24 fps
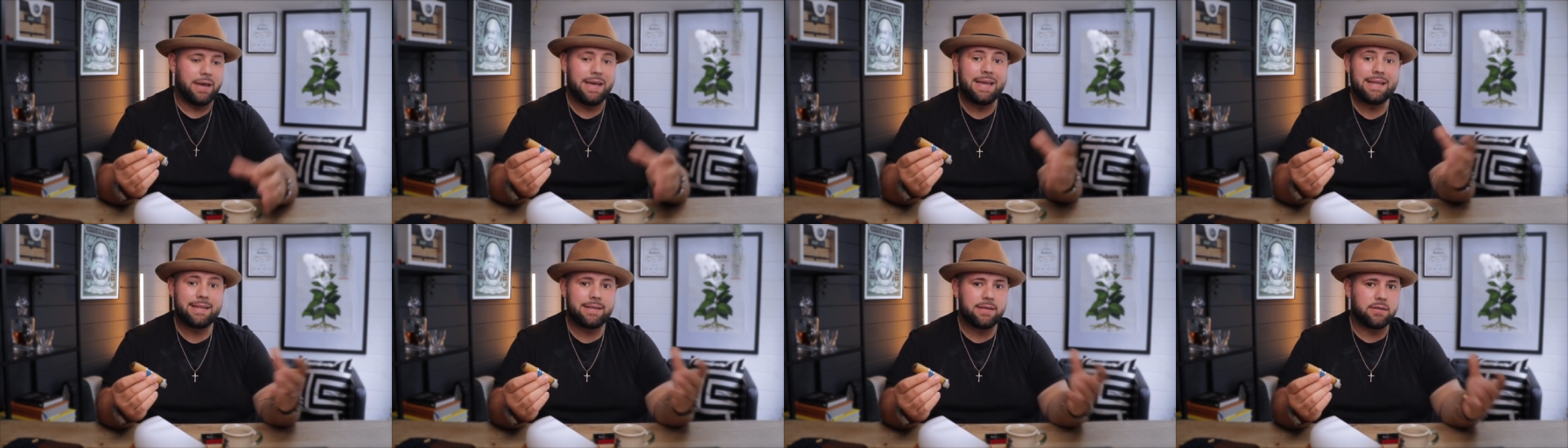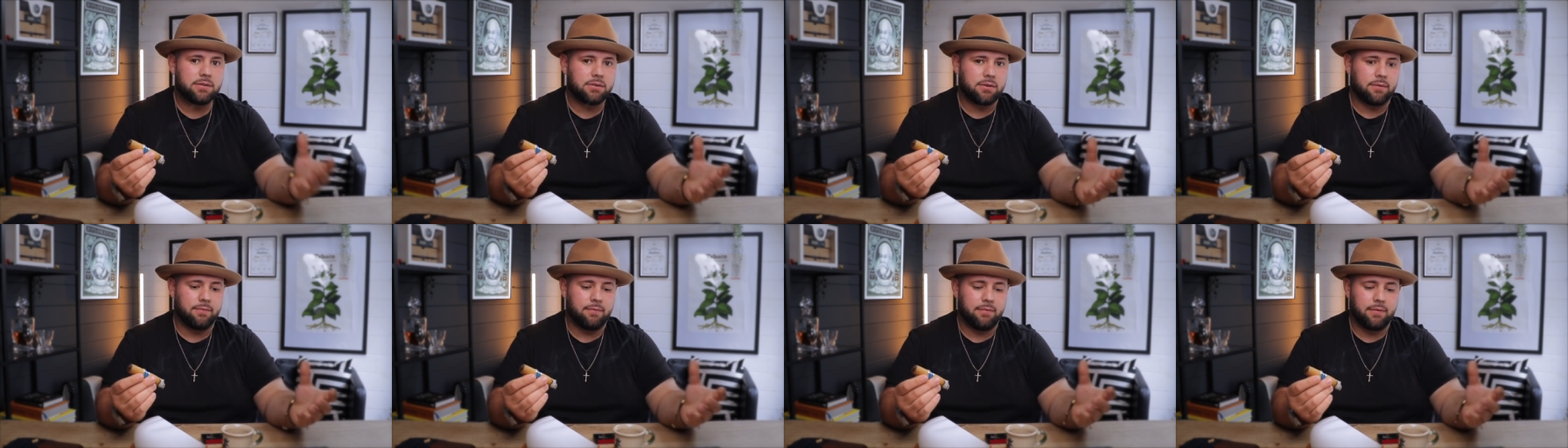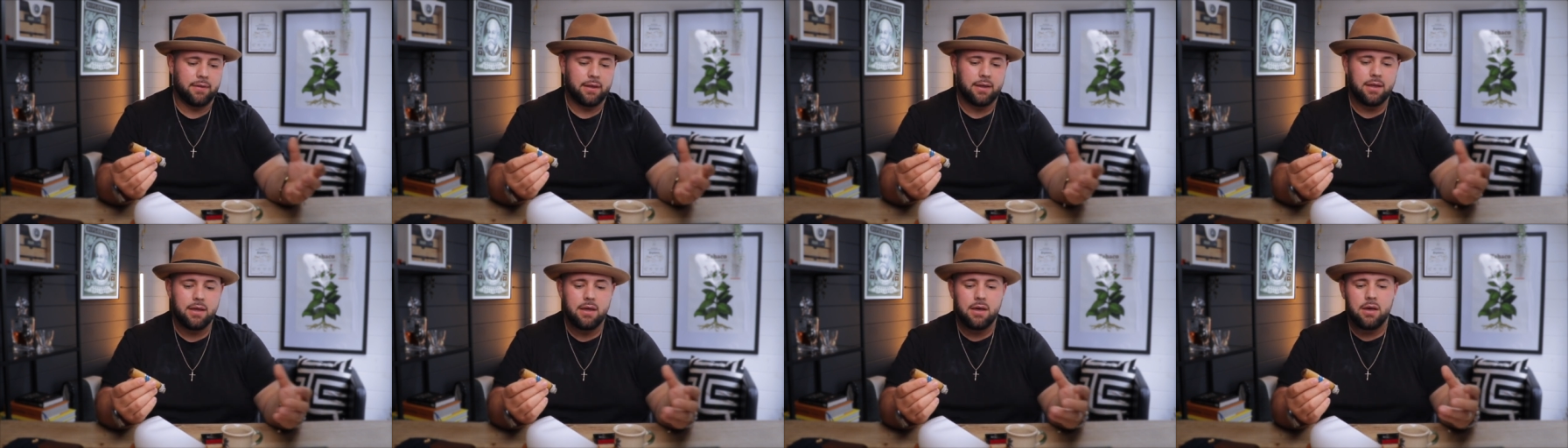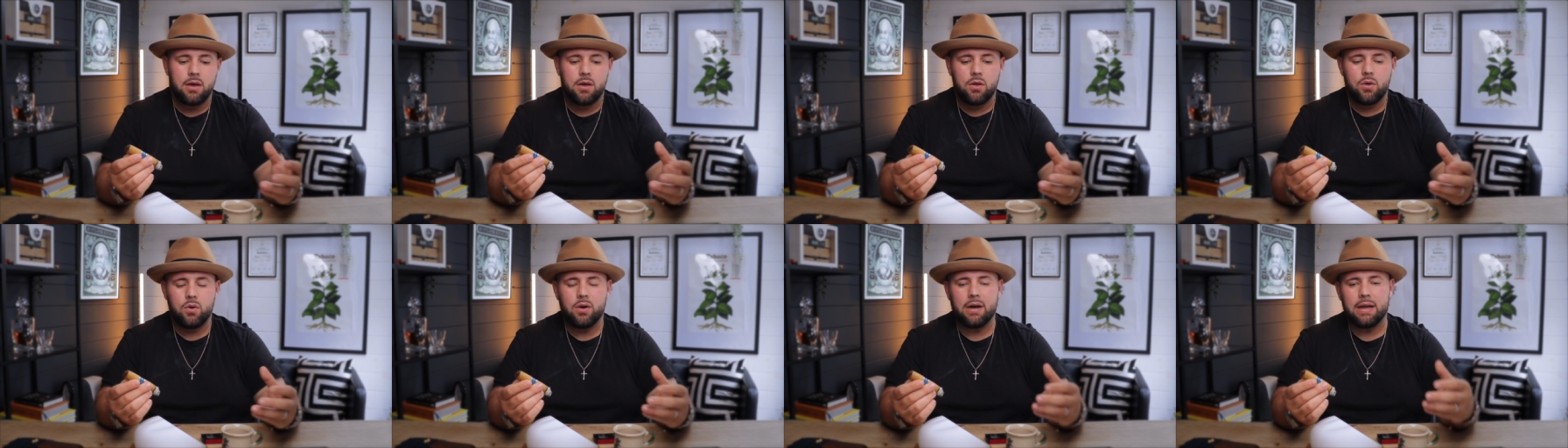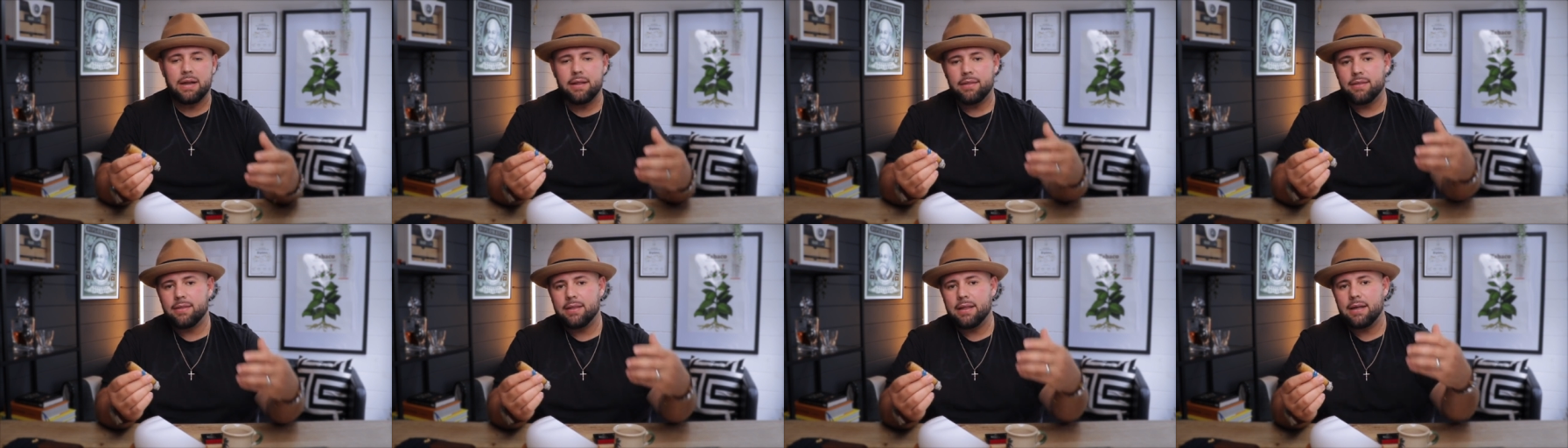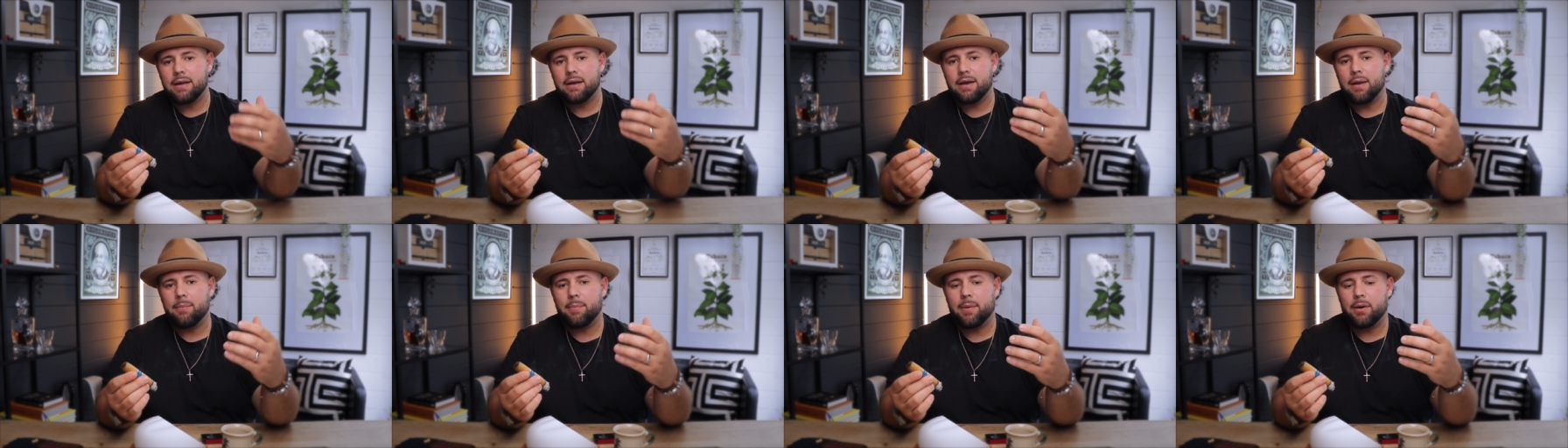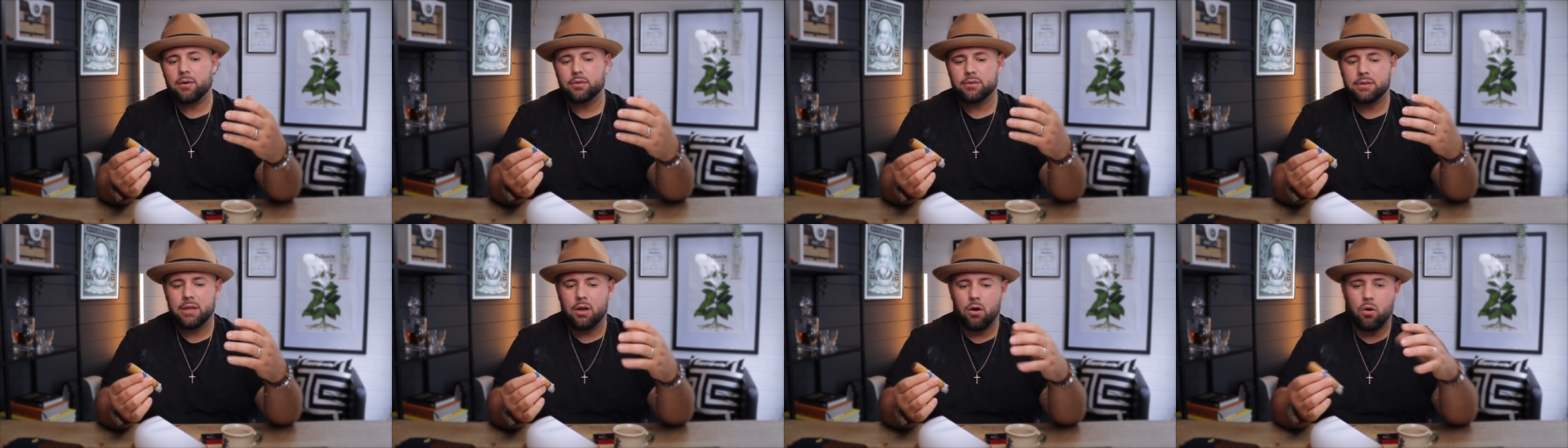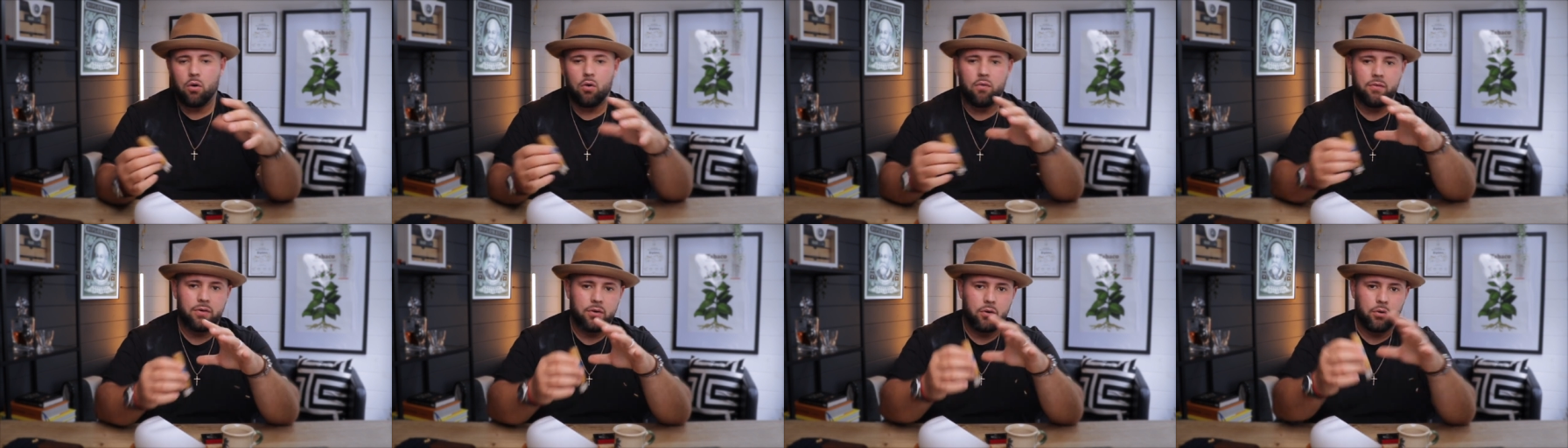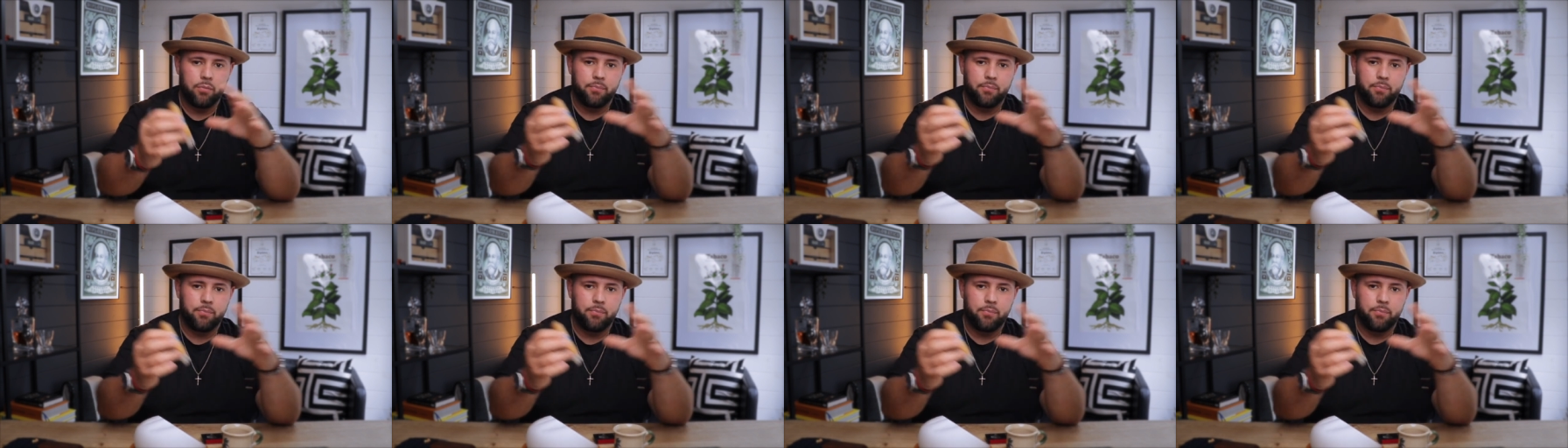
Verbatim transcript: eating something, you gotta think about the overall